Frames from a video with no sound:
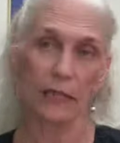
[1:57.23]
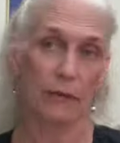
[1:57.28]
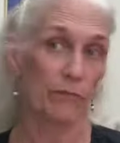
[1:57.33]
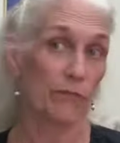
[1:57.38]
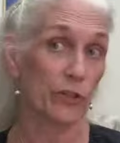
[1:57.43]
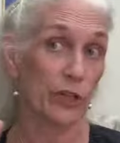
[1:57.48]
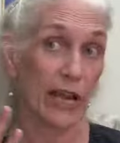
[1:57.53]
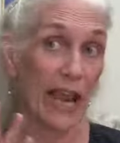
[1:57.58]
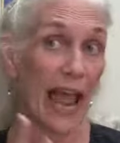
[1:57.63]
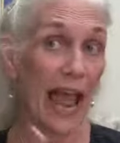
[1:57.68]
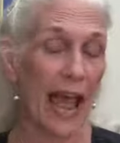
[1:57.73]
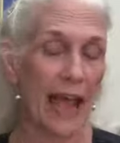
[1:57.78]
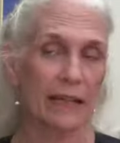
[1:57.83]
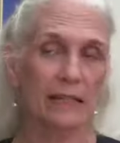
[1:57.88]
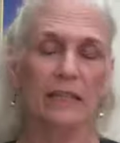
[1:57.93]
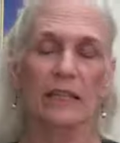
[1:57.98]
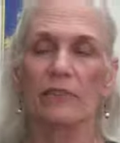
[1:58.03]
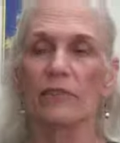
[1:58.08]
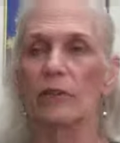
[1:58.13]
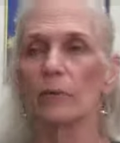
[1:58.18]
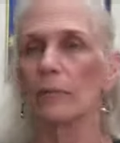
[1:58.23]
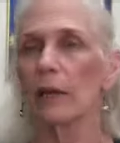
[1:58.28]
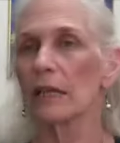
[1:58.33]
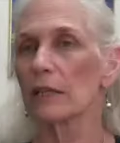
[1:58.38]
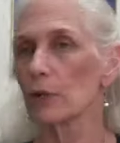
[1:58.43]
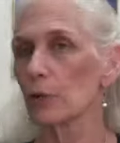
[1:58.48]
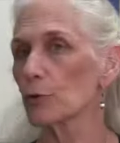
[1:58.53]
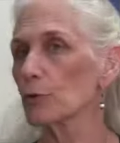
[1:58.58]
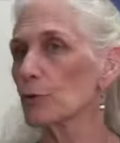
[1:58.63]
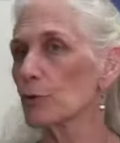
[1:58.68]
I'm very active in my
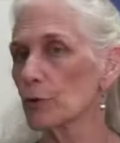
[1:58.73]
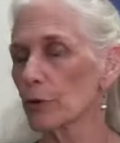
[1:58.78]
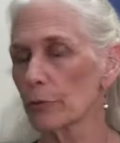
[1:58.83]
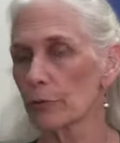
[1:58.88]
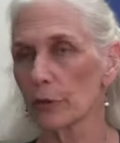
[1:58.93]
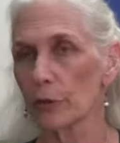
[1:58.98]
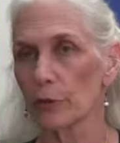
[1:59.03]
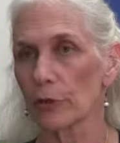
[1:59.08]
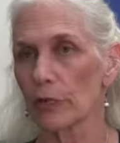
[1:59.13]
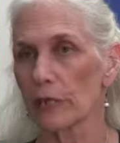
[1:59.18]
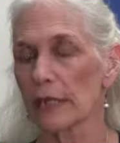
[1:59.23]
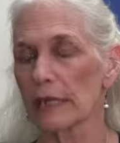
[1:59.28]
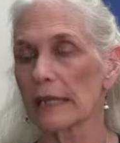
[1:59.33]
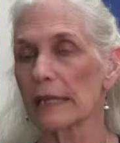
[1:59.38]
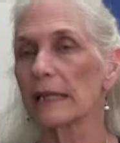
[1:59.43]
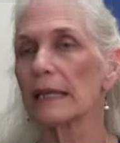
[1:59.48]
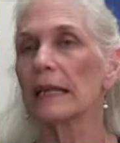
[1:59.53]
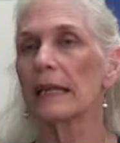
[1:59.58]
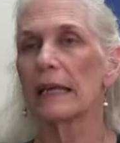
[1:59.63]
local community.